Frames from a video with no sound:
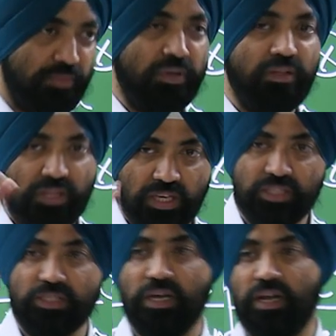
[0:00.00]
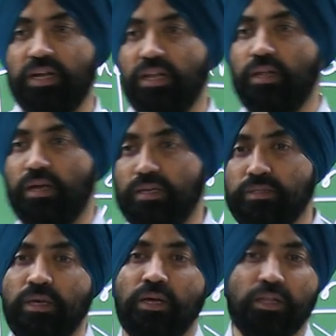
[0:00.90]
having these criteria,
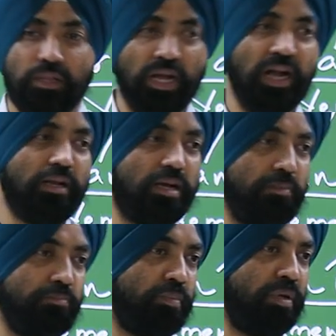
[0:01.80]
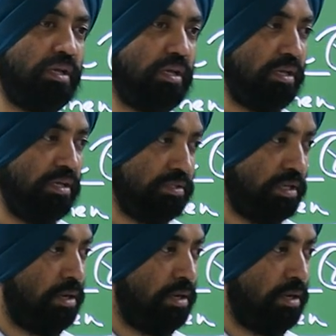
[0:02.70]
that company is